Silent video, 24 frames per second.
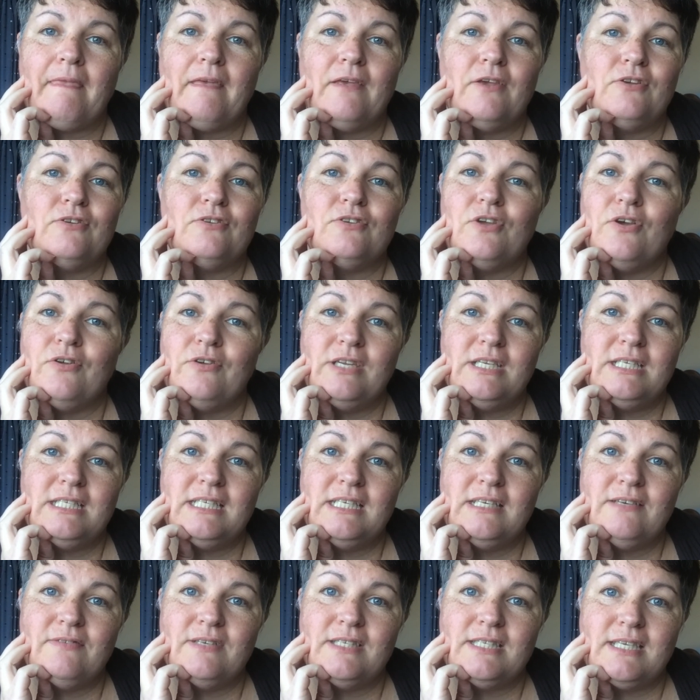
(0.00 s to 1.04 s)
You don't need to
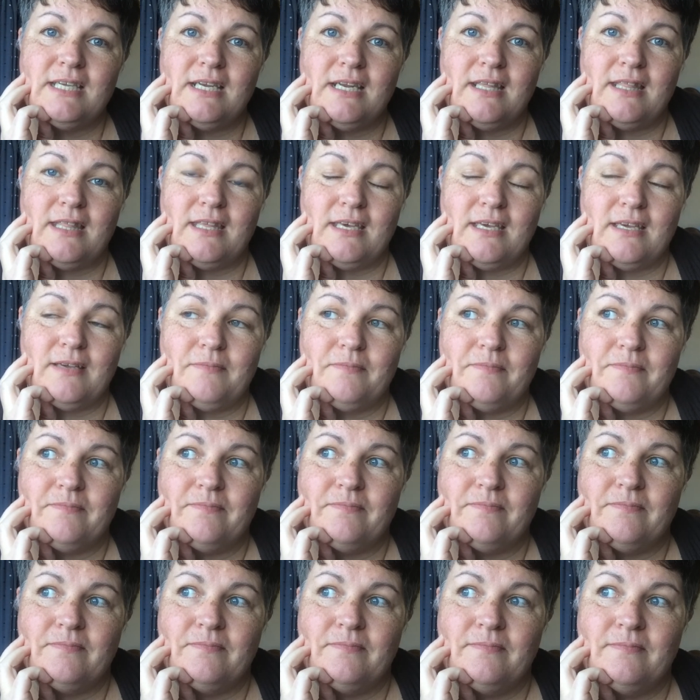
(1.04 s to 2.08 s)
give us anything.
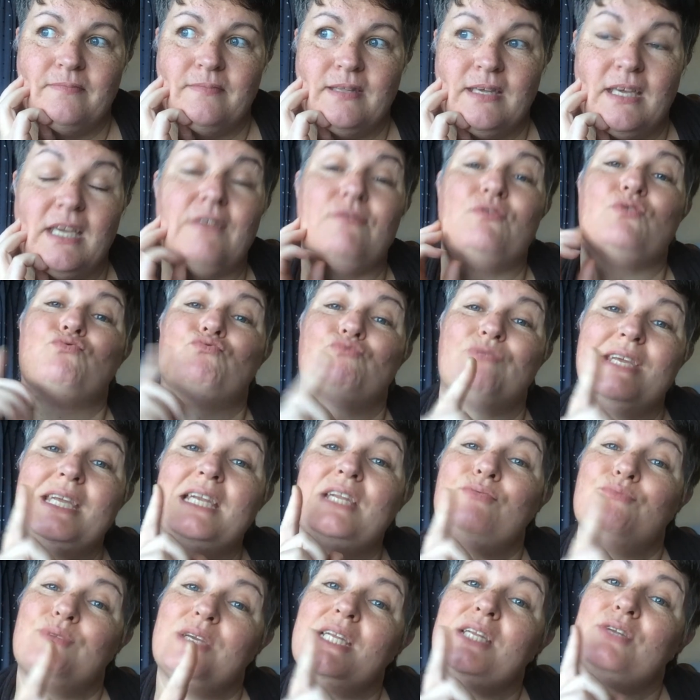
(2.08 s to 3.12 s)
If you
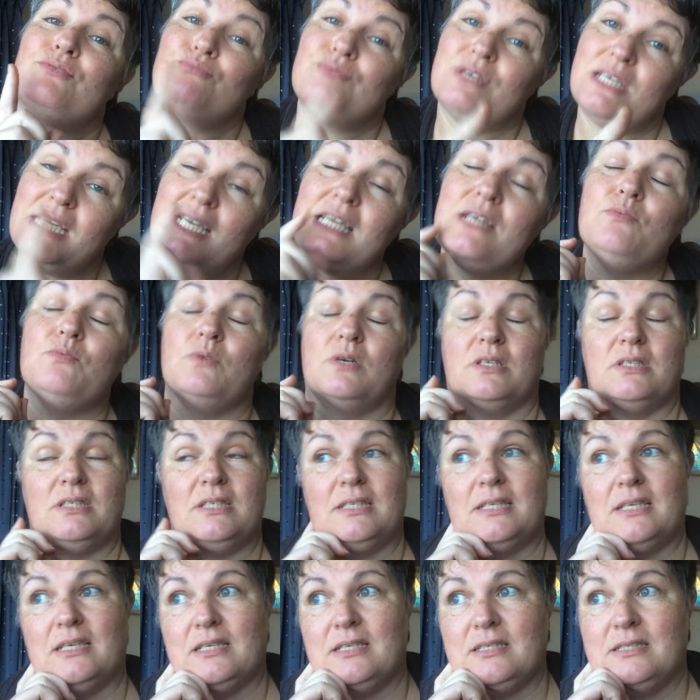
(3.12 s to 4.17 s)
really, really, really want to
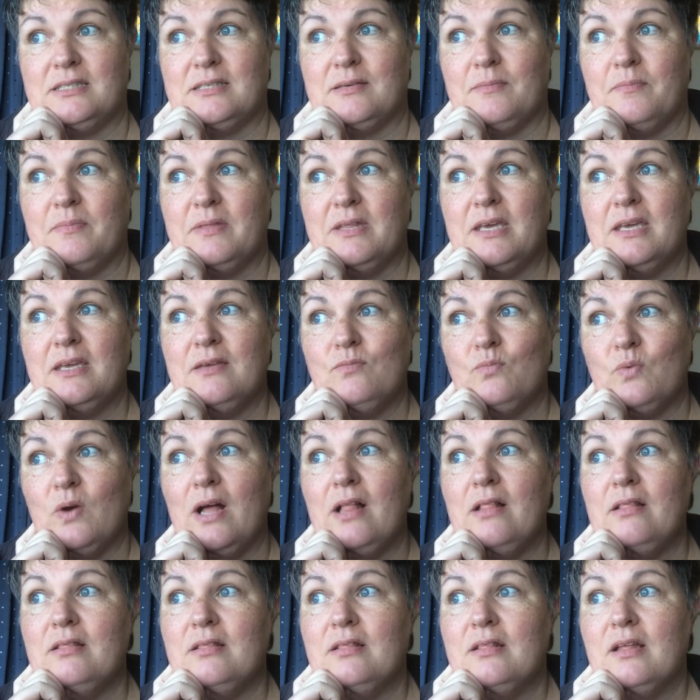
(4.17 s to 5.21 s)
get us something,
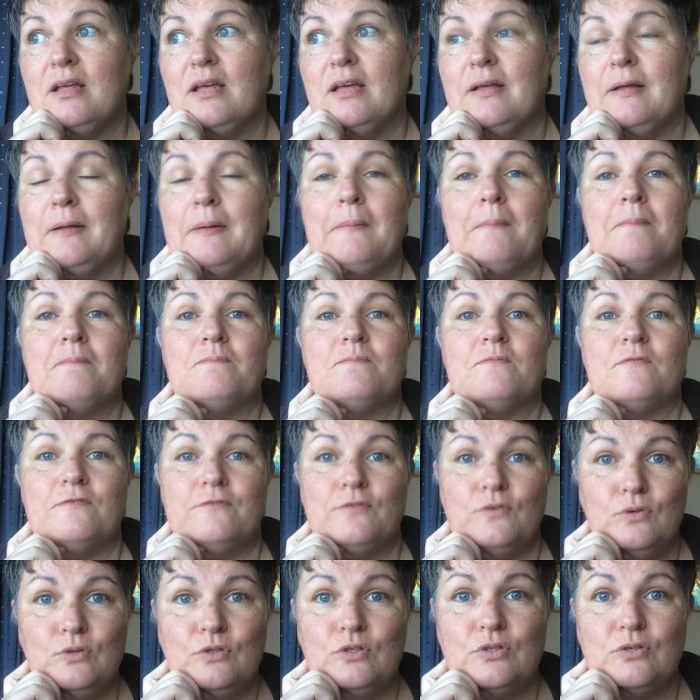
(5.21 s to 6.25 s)
well,
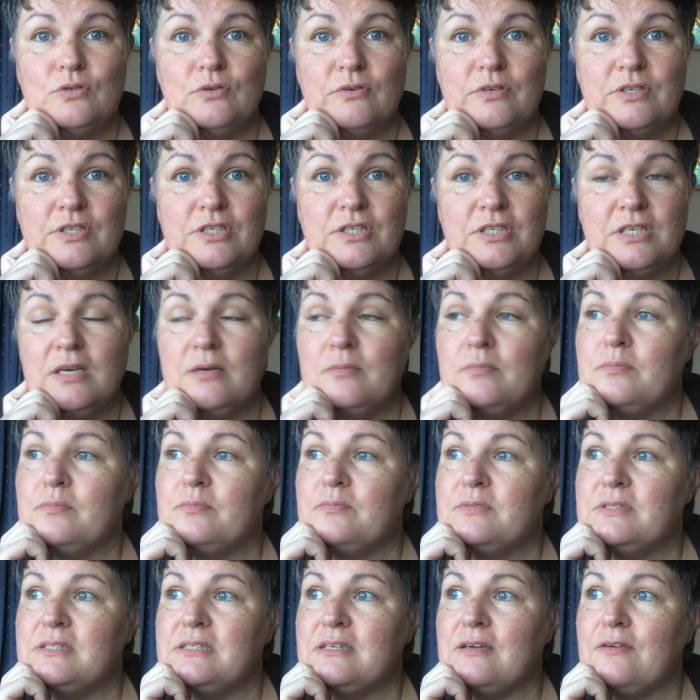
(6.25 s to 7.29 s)
food storage
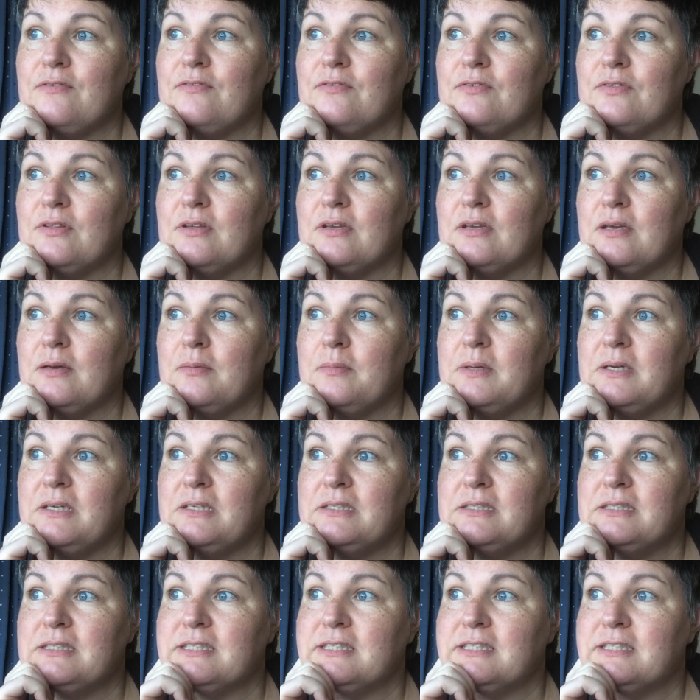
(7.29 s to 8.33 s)
stuff for the
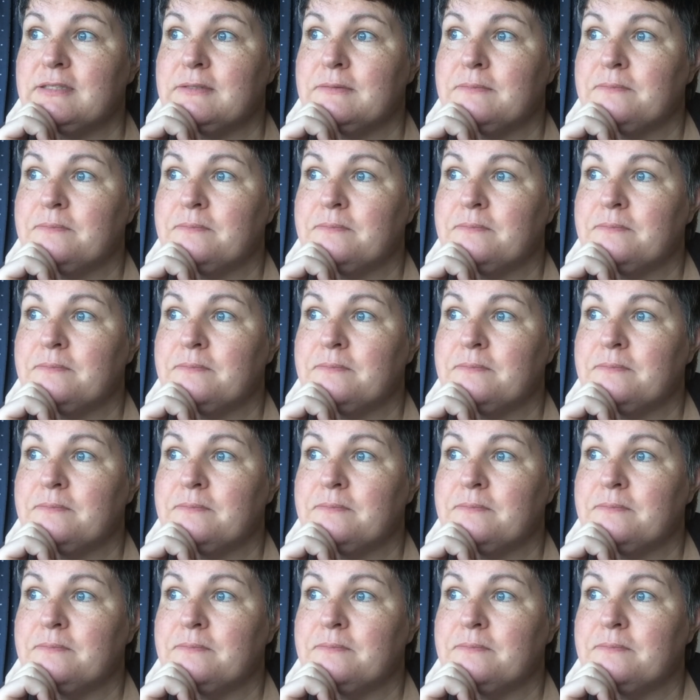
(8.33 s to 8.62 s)
cupboards,